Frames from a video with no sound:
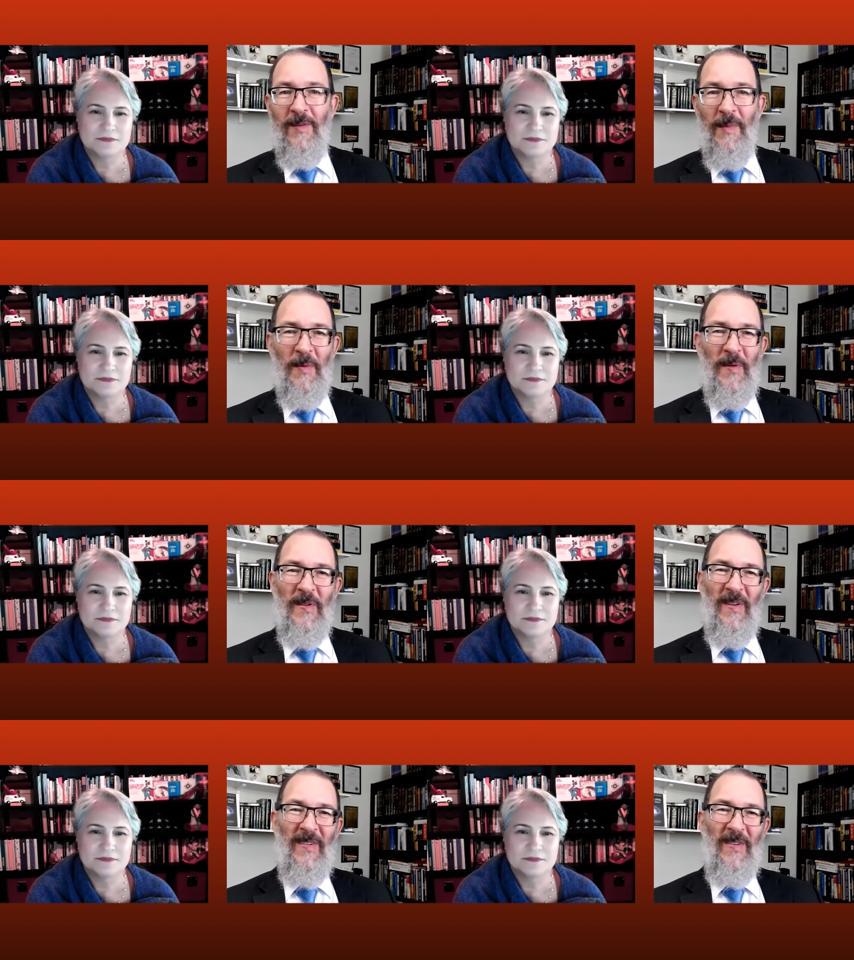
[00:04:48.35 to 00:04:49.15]
Speaker 1: Remember,
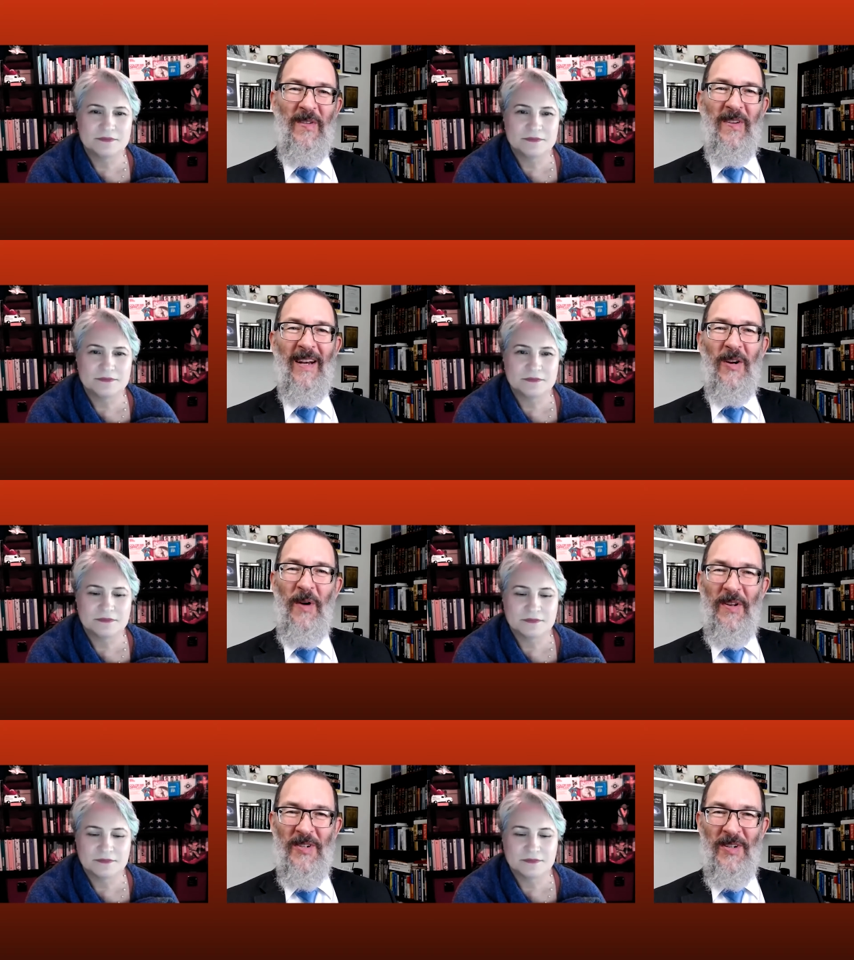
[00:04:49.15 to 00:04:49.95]
as, as students, you had a
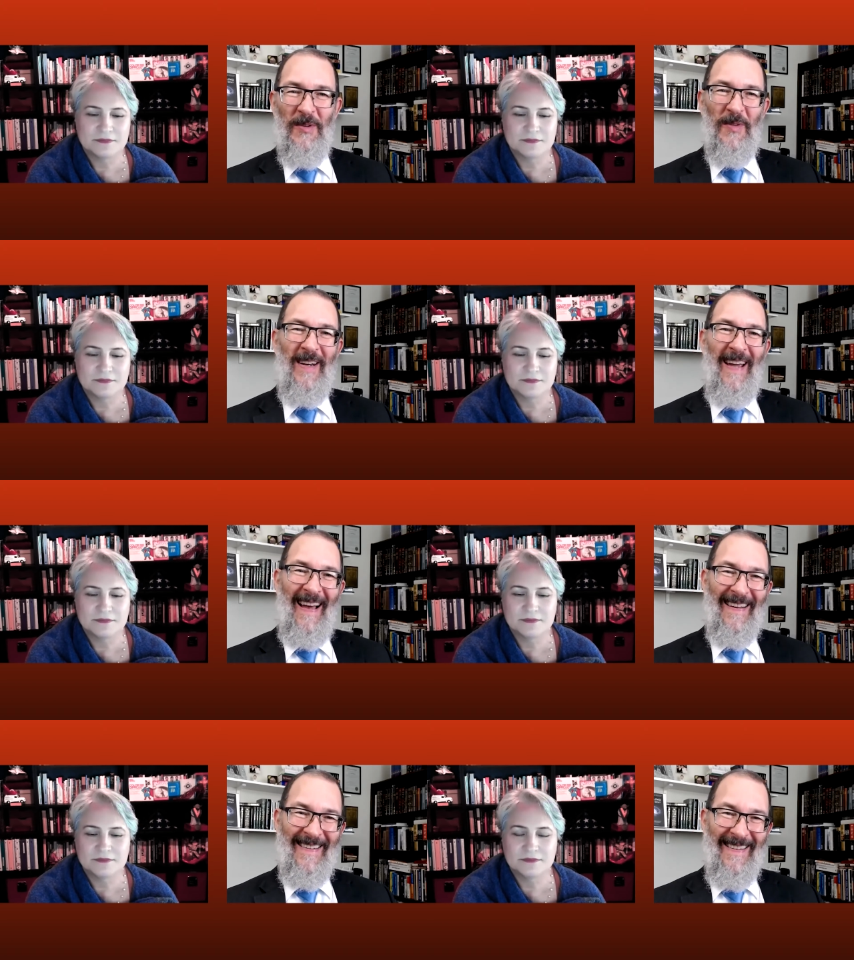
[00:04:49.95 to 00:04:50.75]
question, you're afraid to
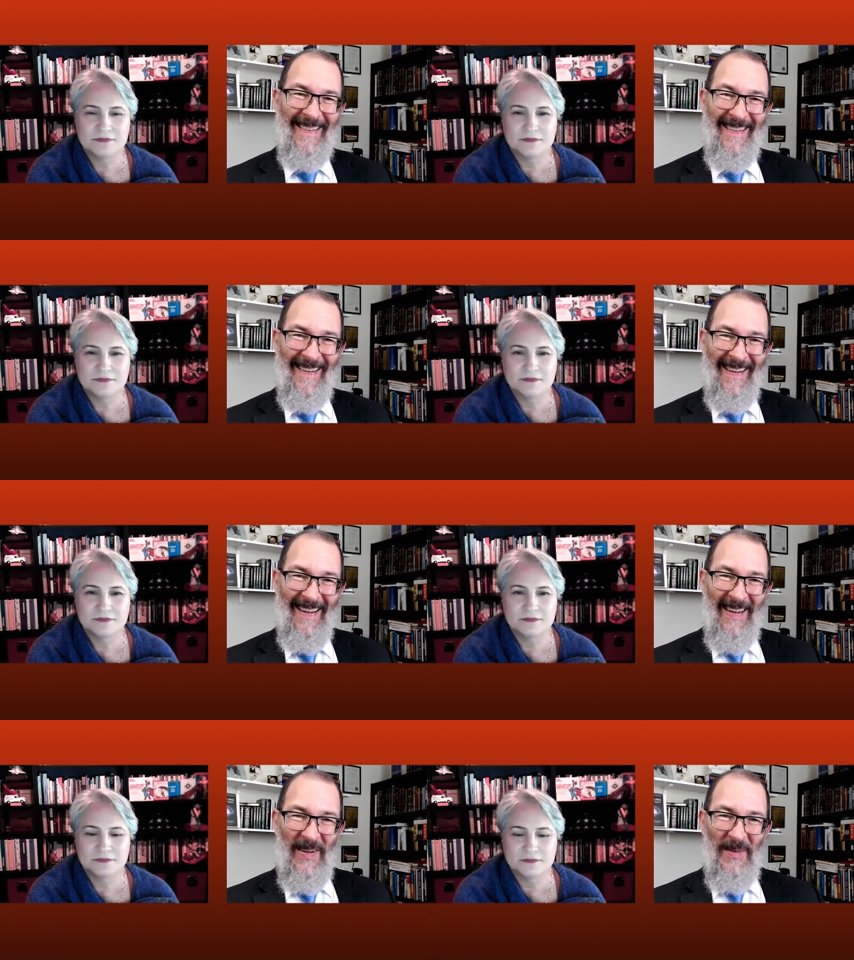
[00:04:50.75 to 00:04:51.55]
ask it
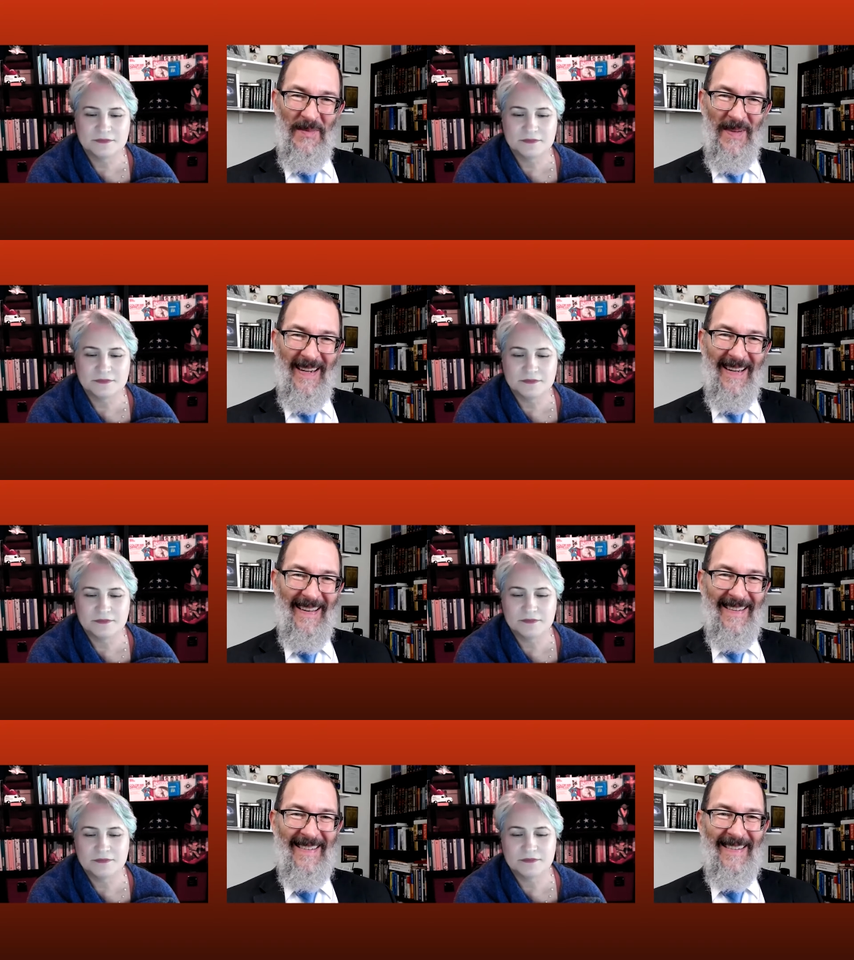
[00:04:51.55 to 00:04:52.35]

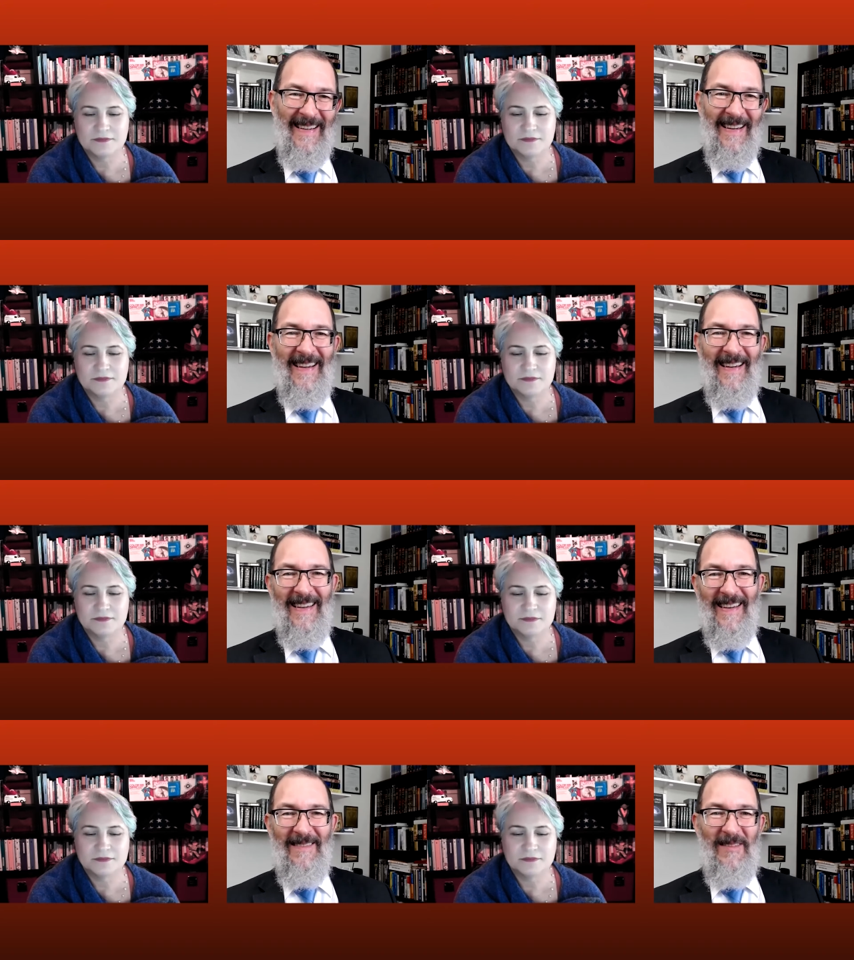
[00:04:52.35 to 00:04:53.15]
because
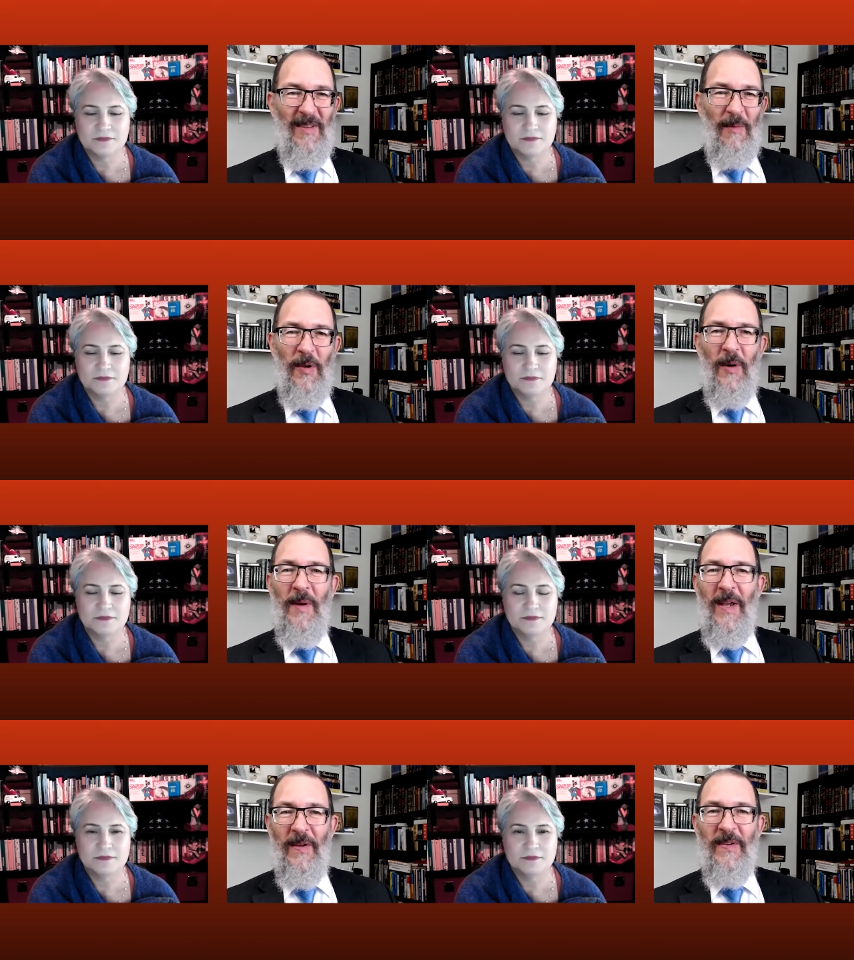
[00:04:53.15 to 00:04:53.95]
you thought, well,
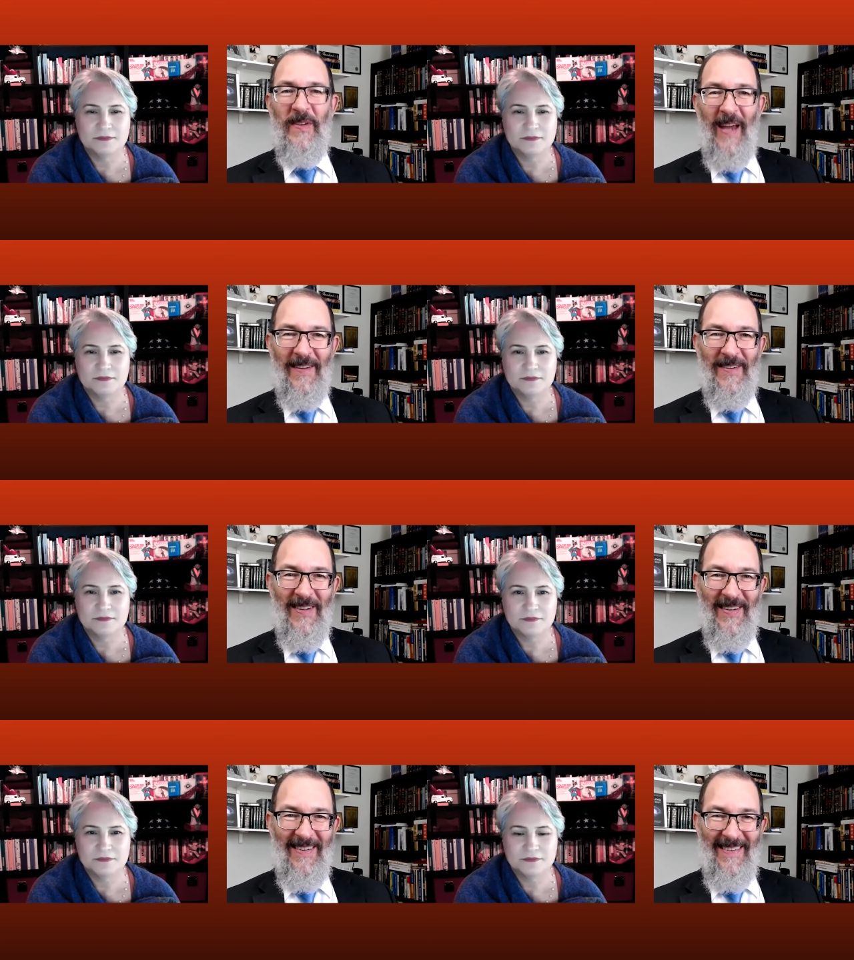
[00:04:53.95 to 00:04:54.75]
nobody else has asked
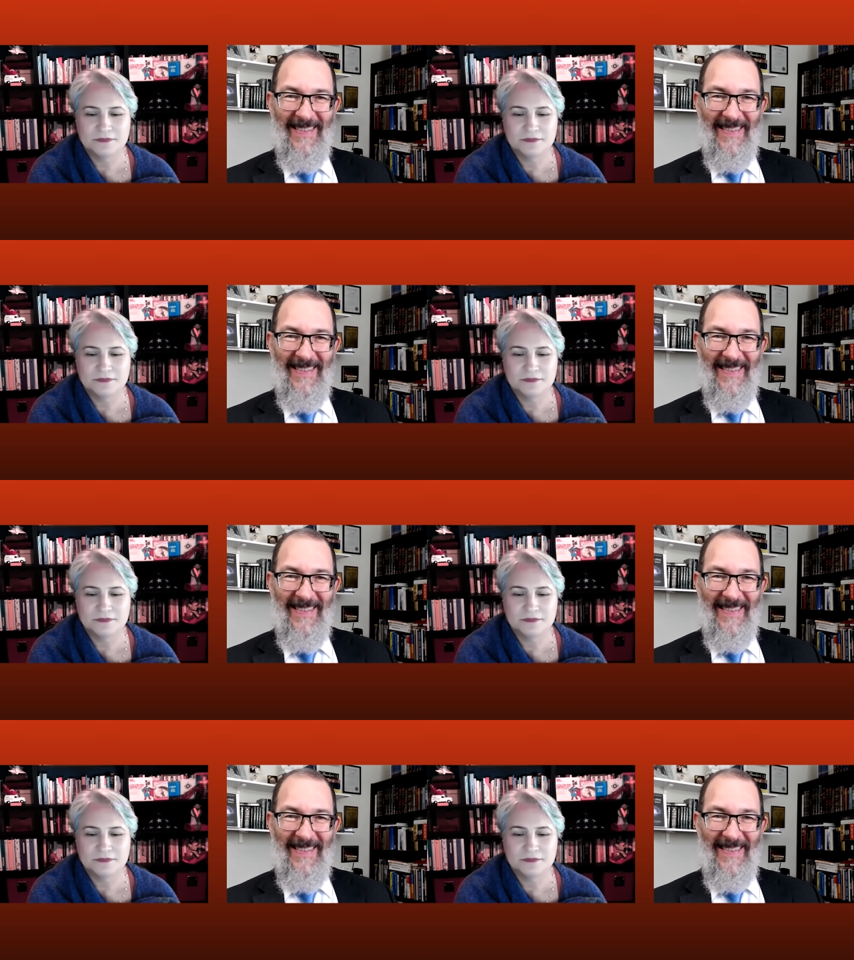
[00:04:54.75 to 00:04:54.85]
it.